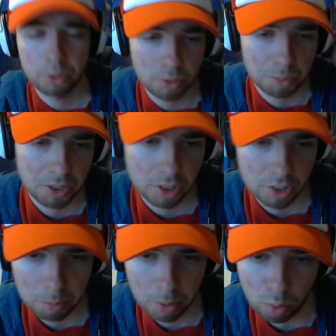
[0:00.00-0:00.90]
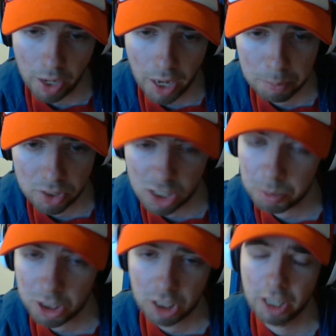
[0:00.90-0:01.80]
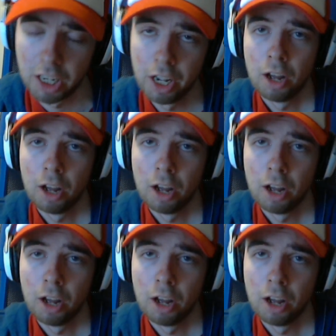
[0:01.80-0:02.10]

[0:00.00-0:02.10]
some nice example of what happens, especially